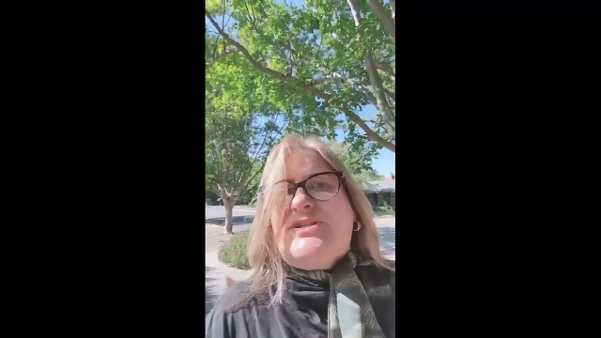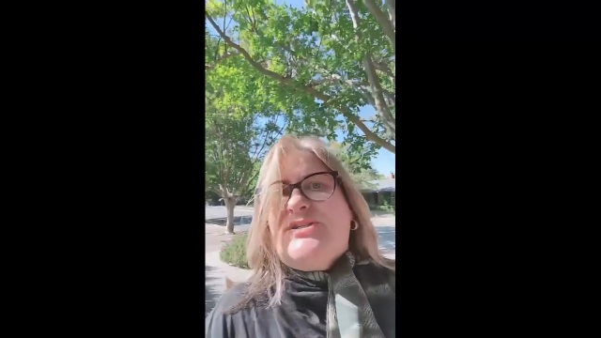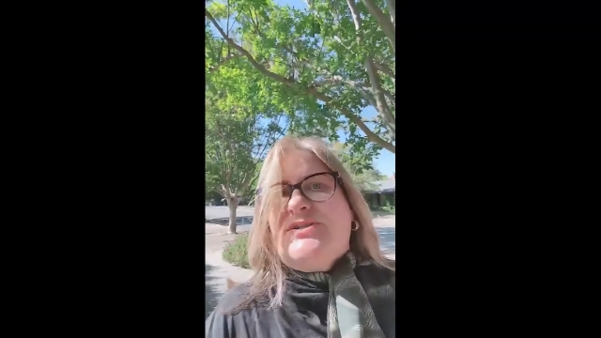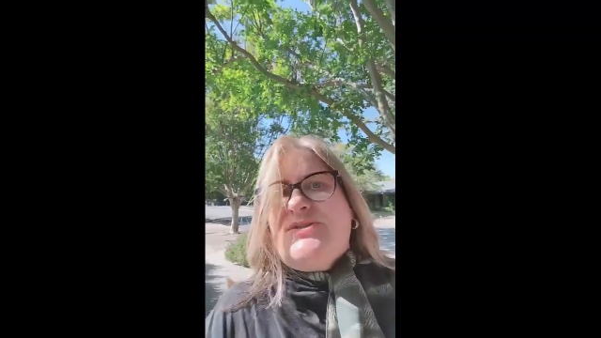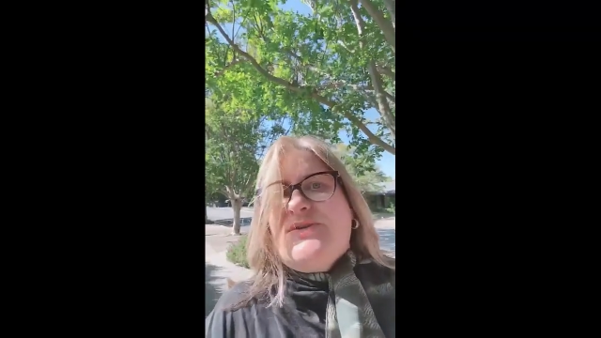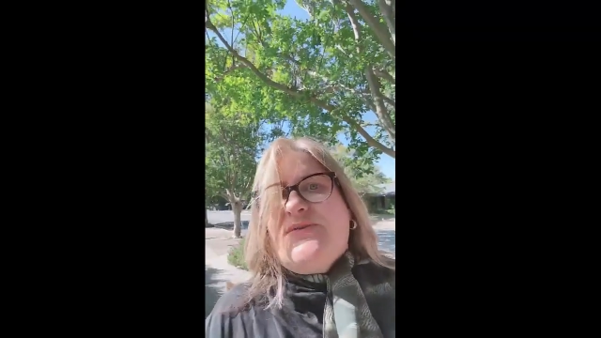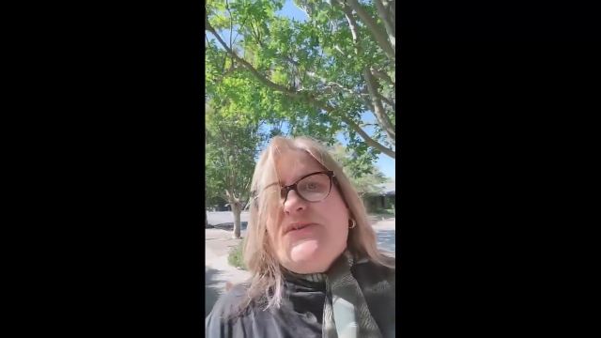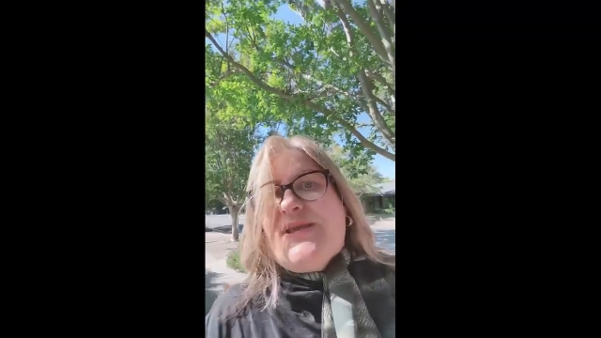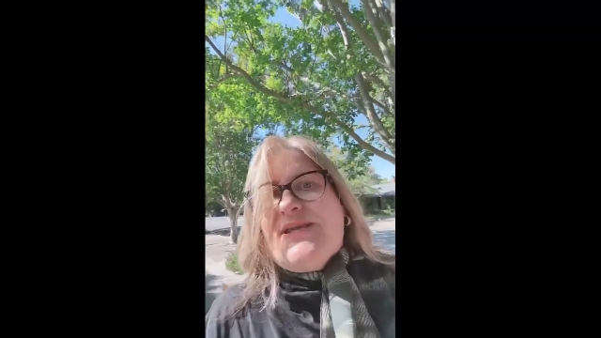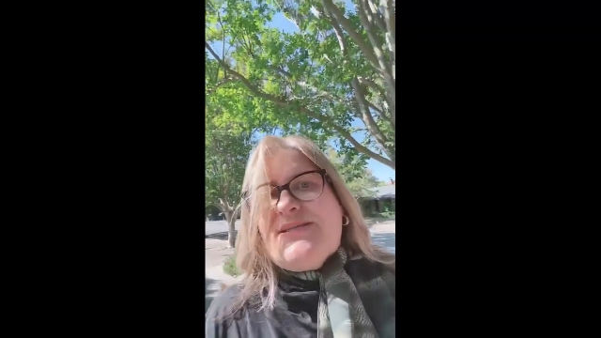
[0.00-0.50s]
to
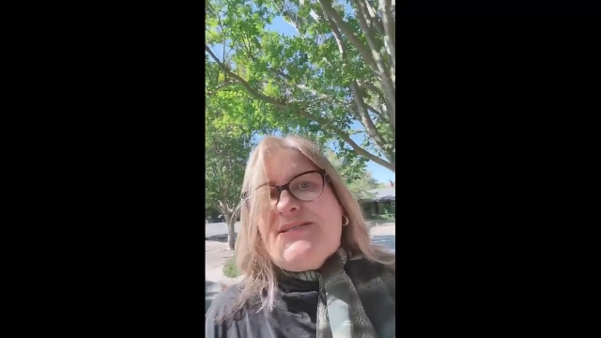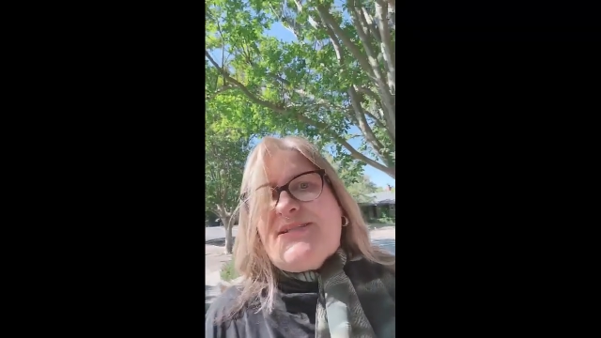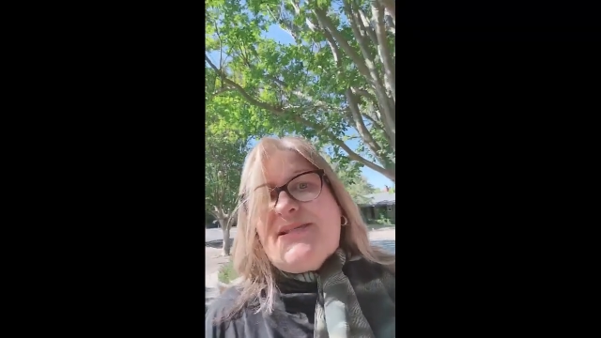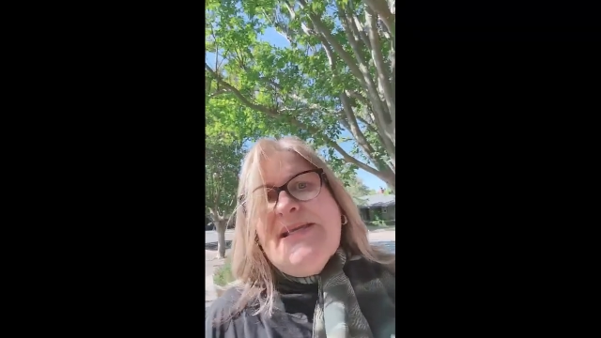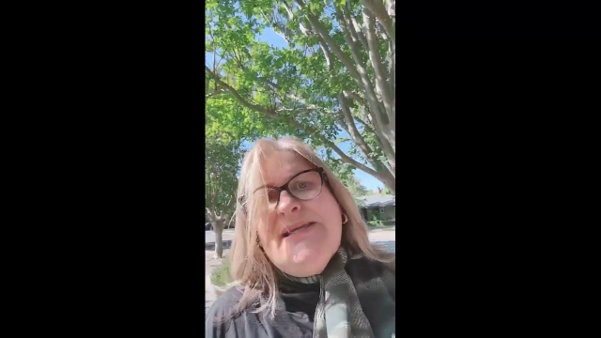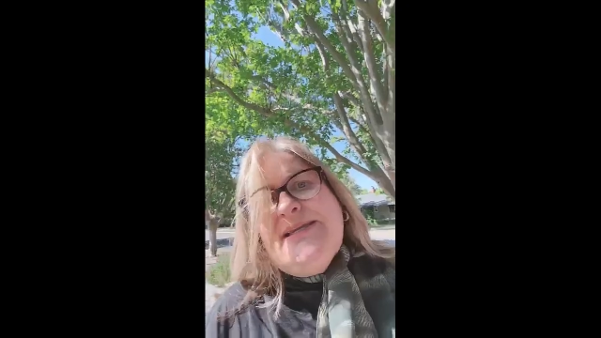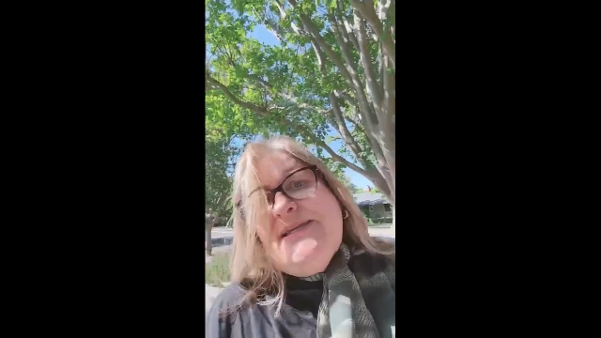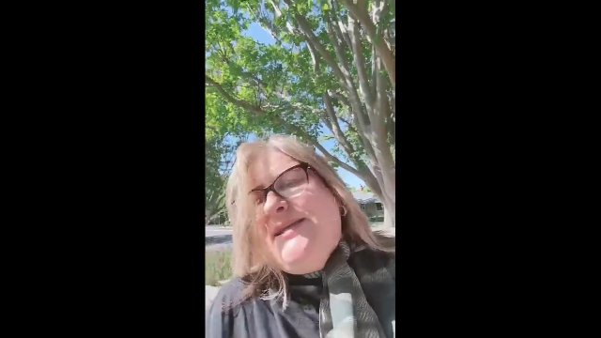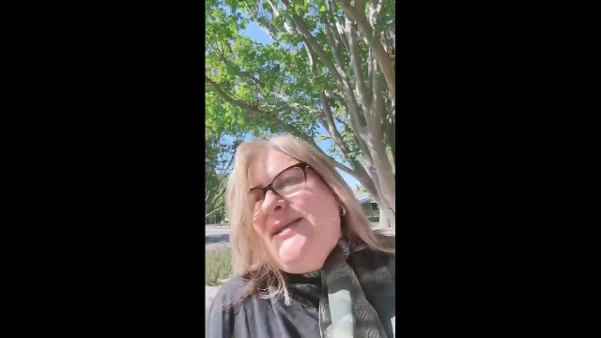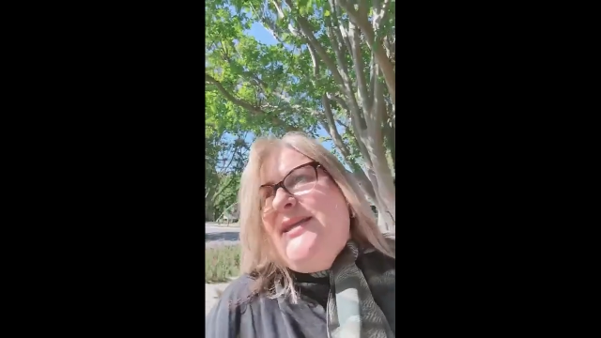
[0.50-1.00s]
do this.
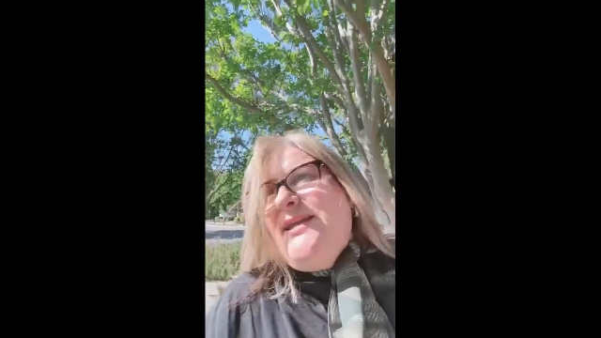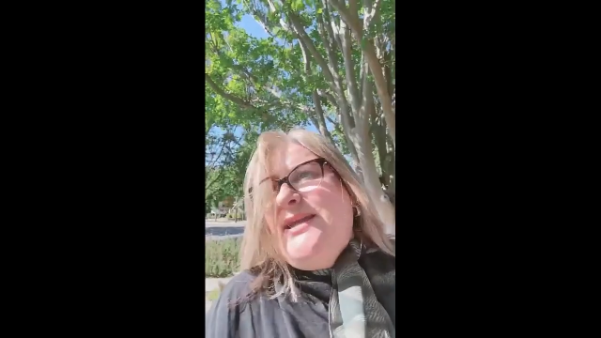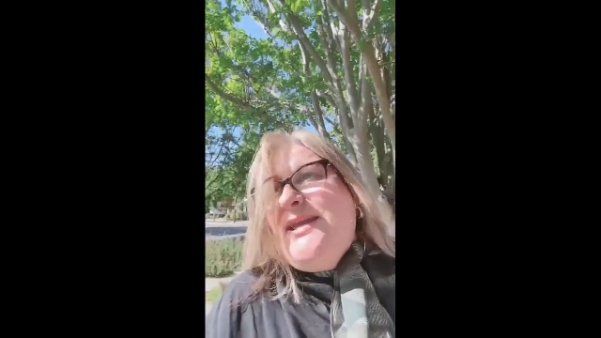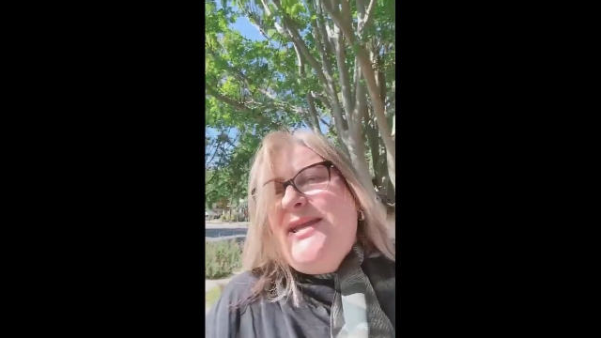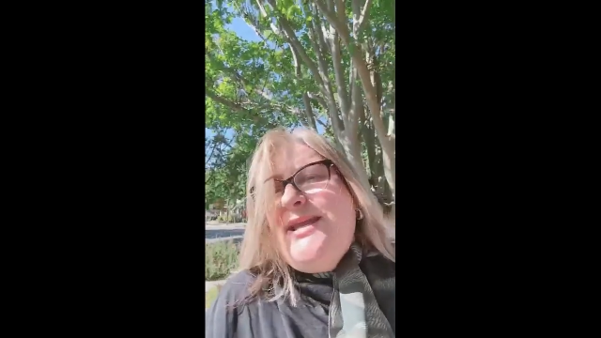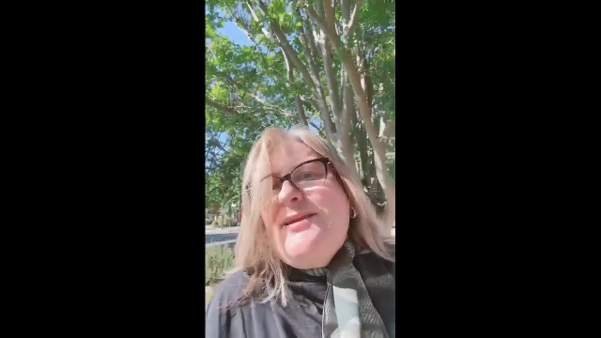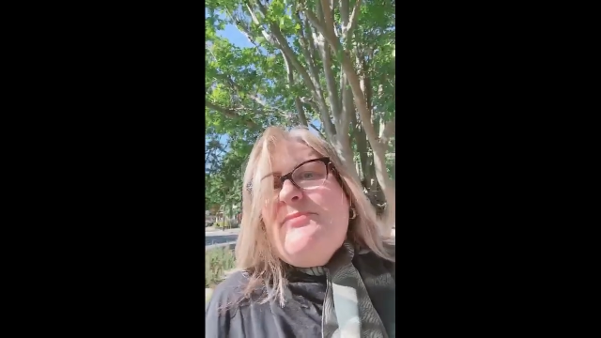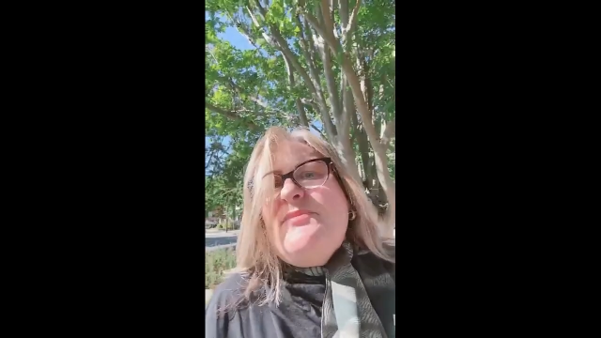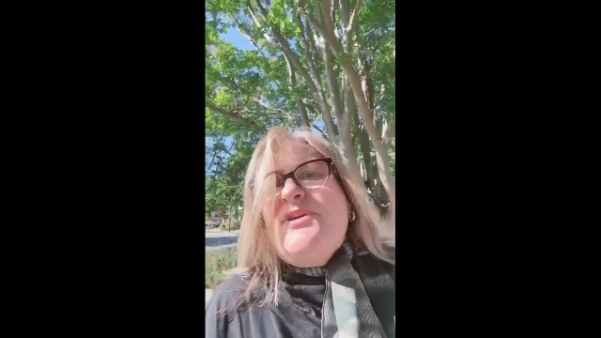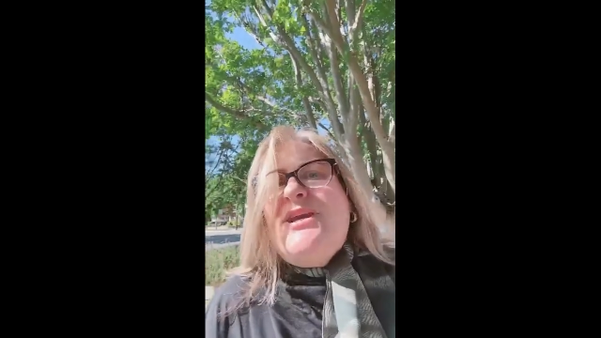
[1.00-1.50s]

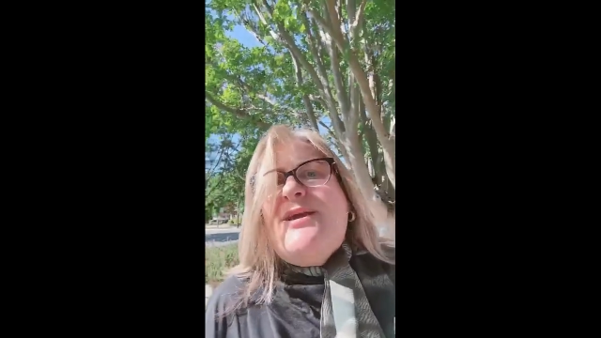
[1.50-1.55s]
Hit me up